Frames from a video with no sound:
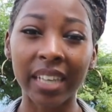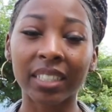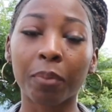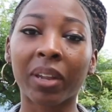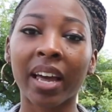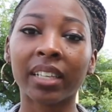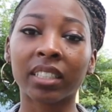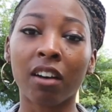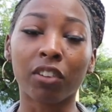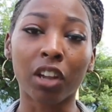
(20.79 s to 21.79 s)
It is a
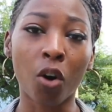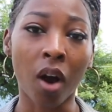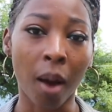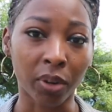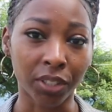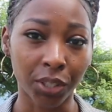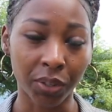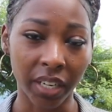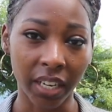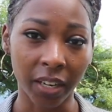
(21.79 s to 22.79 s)
place of low
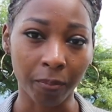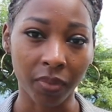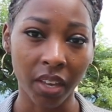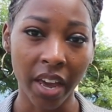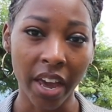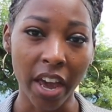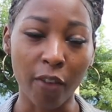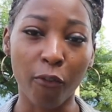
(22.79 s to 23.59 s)
opportunity.